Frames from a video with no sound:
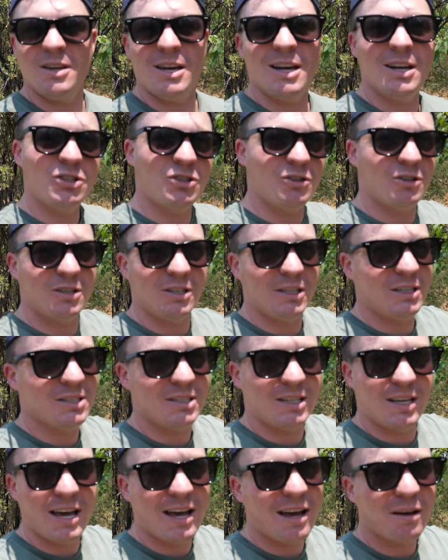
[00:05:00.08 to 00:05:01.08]
the edge you could
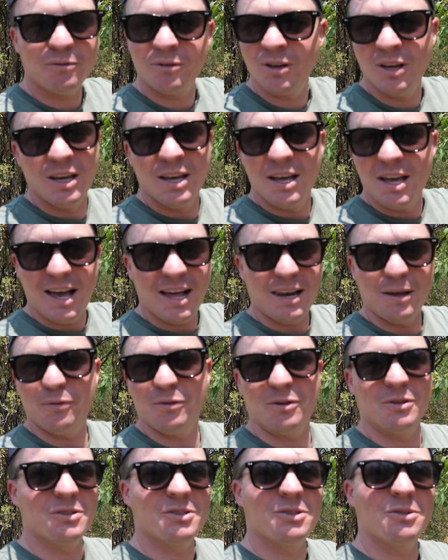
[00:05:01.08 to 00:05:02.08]
easily have
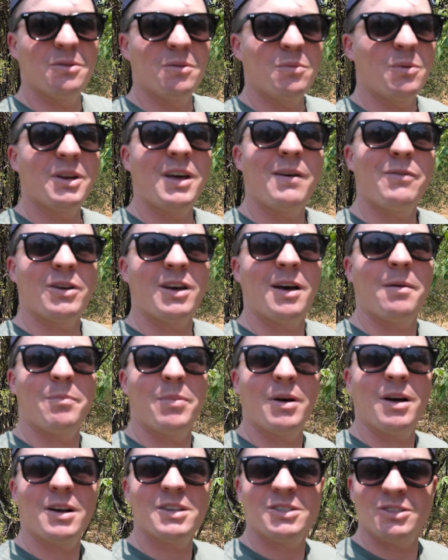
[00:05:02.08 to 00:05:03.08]
elephants or whatever come
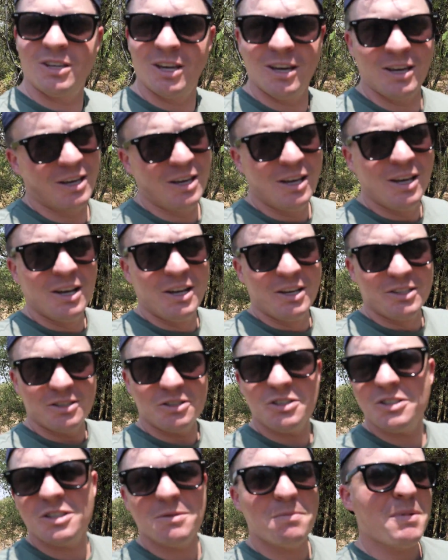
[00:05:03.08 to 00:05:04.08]
past. So
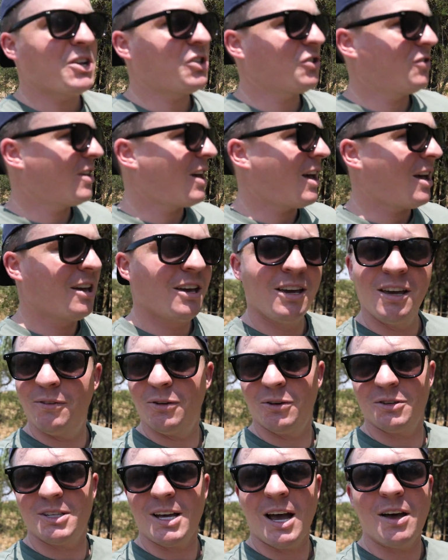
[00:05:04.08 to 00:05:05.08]
just imagine that, if
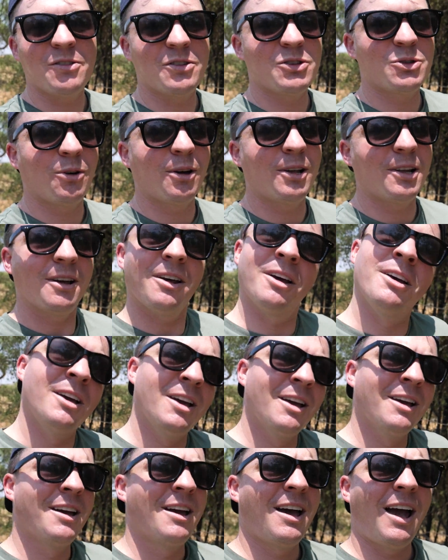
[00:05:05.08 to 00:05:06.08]
you're sat on the toilet
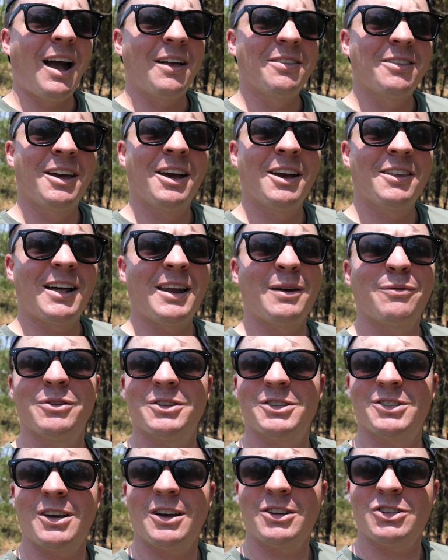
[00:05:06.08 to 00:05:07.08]
and an
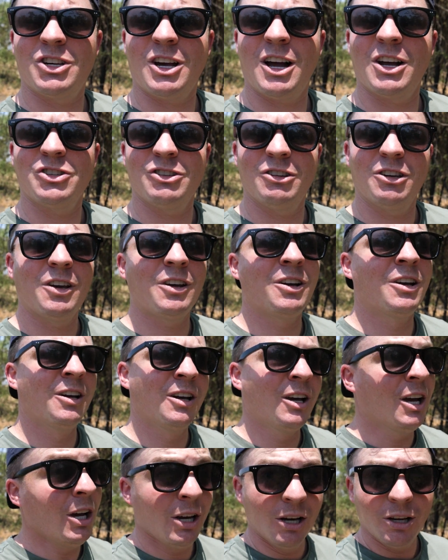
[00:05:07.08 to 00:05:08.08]
elephant starts charging you.
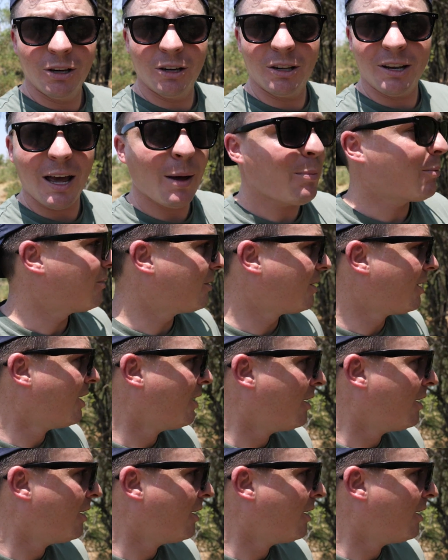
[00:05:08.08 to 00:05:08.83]
Could happen.